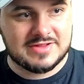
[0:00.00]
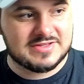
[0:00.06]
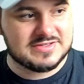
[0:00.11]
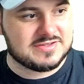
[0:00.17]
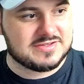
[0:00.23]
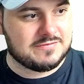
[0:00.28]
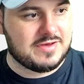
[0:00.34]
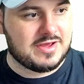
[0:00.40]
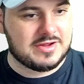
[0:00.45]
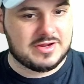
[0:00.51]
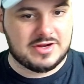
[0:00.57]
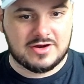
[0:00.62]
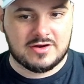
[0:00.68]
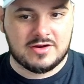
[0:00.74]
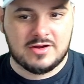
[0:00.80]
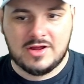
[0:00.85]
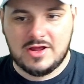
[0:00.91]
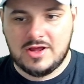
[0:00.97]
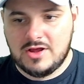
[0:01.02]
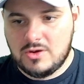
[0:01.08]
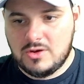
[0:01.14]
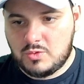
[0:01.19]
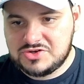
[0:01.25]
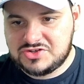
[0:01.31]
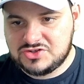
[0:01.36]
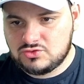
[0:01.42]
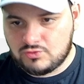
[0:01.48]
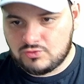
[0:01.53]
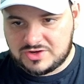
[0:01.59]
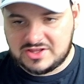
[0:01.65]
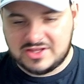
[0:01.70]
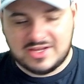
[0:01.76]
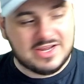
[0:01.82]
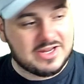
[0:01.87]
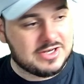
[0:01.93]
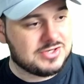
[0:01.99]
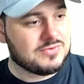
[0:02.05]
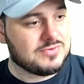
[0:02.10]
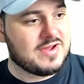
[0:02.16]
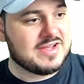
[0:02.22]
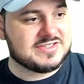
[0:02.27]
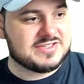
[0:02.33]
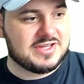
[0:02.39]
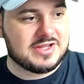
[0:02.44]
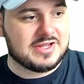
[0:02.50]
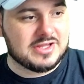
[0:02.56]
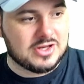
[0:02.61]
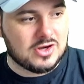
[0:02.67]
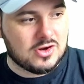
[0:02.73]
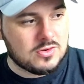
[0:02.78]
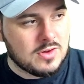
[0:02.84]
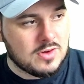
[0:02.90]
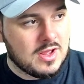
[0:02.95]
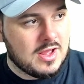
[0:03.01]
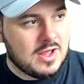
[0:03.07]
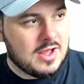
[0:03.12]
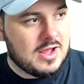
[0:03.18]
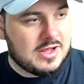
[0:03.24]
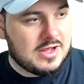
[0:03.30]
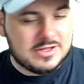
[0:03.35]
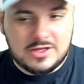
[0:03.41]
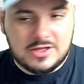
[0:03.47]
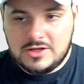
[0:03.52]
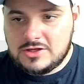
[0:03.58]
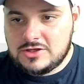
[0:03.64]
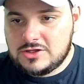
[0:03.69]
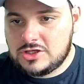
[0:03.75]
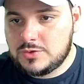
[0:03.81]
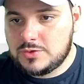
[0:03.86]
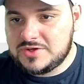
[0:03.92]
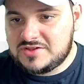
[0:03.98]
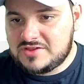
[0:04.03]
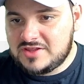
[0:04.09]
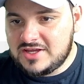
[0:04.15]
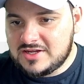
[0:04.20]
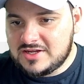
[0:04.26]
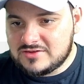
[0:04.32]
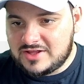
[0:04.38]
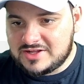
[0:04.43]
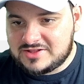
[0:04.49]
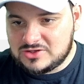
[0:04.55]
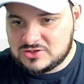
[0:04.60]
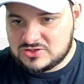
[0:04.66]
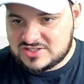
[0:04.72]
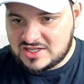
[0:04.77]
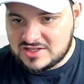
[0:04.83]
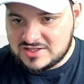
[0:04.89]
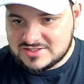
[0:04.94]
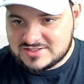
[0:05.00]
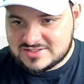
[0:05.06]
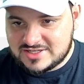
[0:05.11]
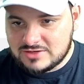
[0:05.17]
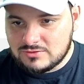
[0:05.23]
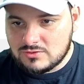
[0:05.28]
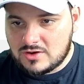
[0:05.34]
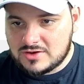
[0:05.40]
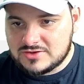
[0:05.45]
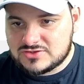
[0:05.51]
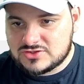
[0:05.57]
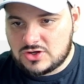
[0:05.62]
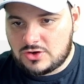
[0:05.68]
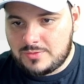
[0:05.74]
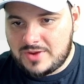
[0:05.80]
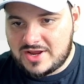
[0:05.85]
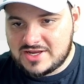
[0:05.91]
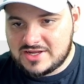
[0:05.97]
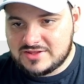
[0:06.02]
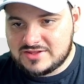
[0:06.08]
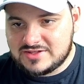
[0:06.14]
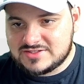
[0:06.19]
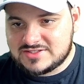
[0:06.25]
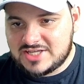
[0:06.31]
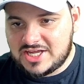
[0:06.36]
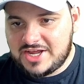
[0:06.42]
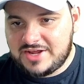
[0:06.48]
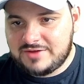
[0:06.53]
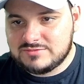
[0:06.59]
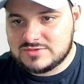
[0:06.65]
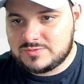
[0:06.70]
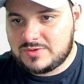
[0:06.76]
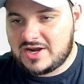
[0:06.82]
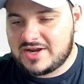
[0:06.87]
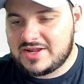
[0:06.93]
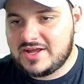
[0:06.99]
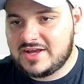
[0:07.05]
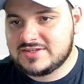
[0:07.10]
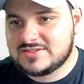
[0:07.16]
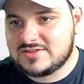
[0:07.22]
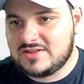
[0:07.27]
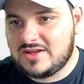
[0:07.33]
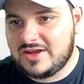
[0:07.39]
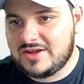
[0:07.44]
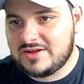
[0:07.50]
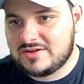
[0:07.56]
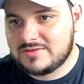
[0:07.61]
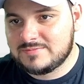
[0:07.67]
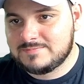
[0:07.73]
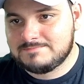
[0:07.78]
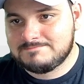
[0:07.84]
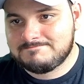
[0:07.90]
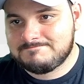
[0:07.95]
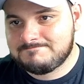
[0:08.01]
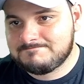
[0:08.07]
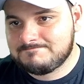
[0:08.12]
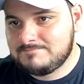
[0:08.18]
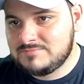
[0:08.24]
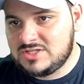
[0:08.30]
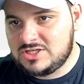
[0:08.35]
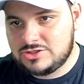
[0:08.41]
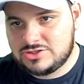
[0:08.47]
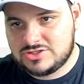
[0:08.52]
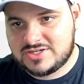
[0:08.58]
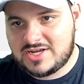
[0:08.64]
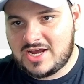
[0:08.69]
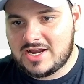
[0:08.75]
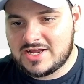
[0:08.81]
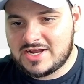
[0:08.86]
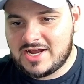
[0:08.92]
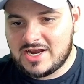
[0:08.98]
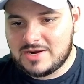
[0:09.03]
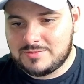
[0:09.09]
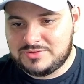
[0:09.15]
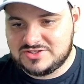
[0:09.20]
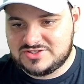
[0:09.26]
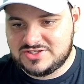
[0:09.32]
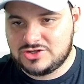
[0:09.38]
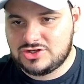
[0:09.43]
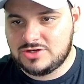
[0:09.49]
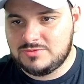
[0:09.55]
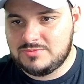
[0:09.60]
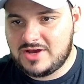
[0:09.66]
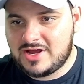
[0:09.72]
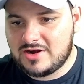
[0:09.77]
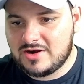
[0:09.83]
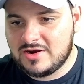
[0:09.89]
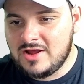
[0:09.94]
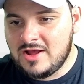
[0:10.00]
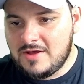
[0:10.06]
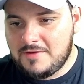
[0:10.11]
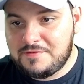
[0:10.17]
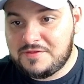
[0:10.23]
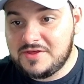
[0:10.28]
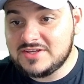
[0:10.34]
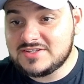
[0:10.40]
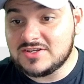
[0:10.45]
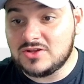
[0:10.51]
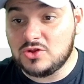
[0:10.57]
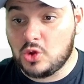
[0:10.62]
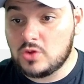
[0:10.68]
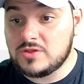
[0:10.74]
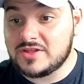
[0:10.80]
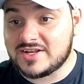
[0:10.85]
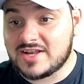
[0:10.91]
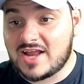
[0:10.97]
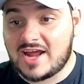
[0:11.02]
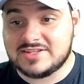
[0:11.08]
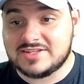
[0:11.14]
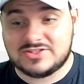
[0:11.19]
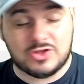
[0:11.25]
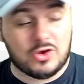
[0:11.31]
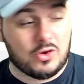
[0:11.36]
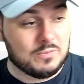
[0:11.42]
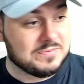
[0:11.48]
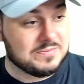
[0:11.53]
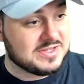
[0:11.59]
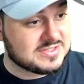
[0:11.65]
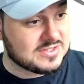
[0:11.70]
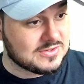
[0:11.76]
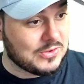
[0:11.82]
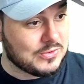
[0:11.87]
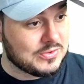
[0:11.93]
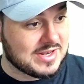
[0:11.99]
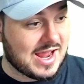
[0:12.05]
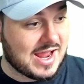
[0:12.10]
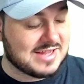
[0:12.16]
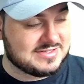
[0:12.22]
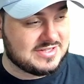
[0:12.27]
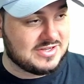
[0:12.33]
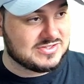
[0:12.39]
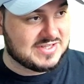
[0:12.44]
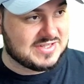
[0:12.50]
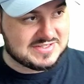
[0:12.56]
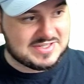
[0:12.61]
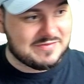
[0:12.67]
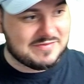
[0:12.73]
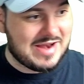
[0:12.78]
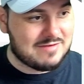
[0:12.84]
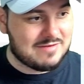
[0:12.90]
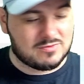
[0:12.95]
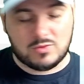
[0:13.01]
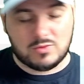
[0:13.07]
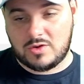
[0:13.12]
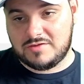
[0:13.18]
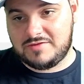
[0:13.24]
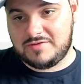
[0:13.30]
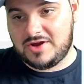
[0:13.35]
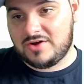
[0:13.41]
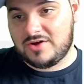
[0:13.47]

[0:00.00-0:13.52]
event here, which is really interesting, you know? You would think, like, there's still Incineroar on so many of these teams, but I guess, like, you just kind of got to position better. This Alolan Ninetales doesn't even have Aurora Veil.